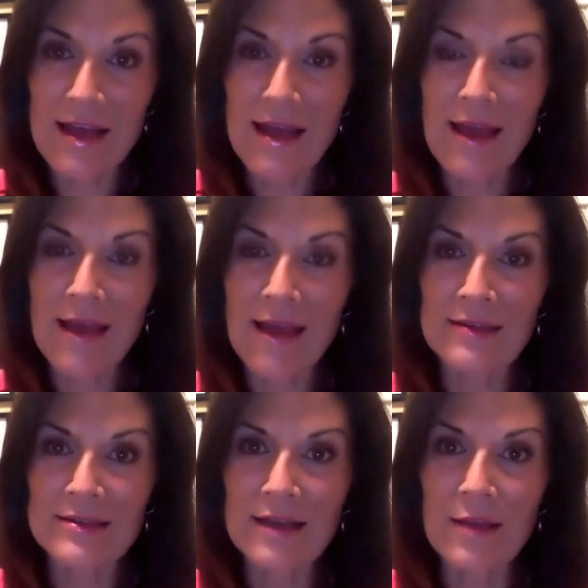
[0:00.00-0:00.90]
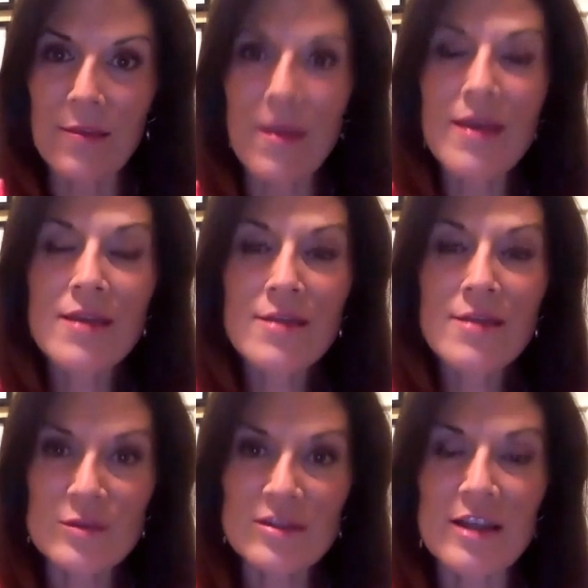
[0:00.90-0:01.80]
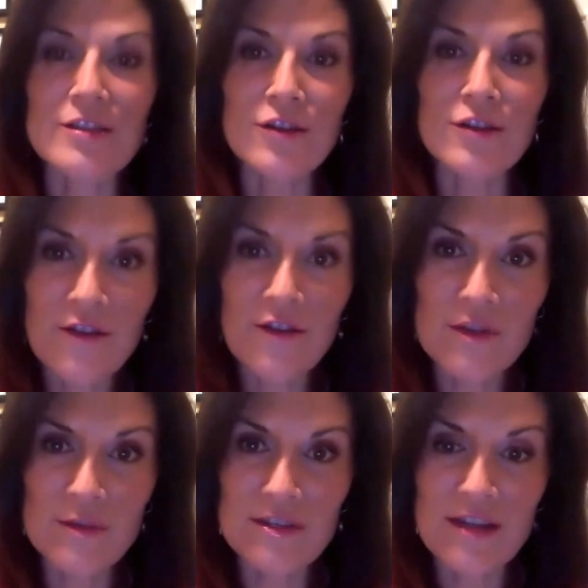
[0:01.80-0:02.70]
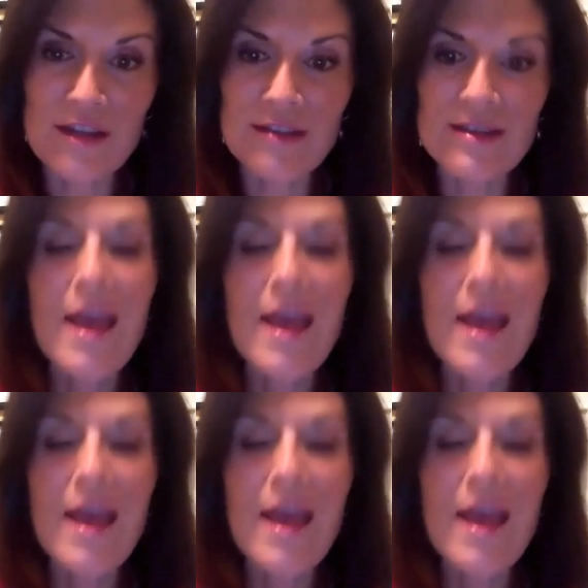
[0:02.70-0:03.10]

and making those mistakes, learning from those mistakes,